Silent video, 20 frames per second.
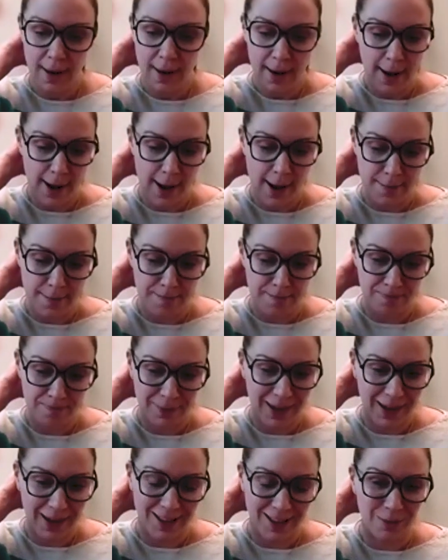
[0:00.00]
um,
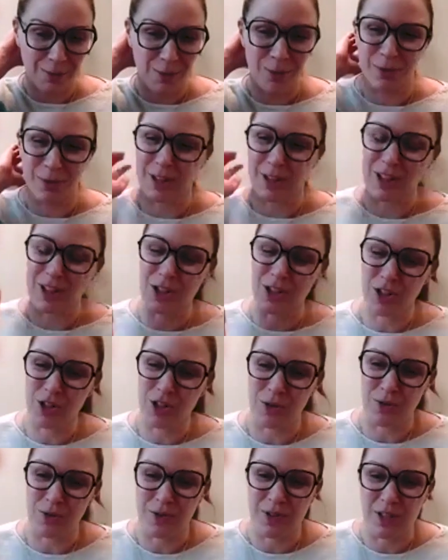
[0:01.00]
and then we really just
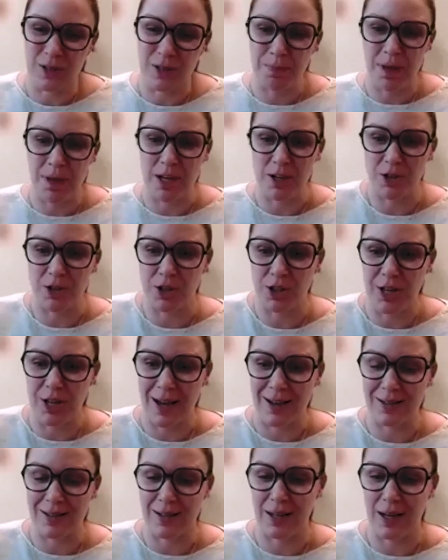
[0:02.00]
use speech
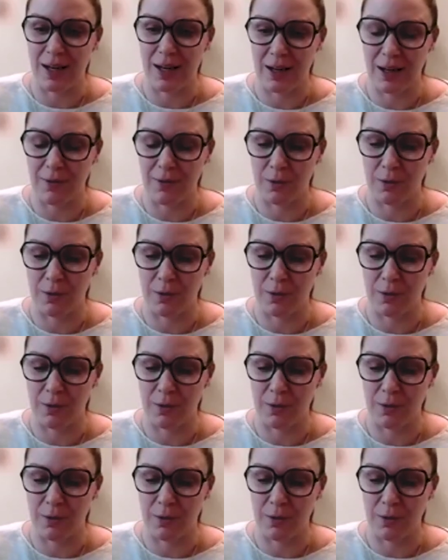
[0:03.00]
testing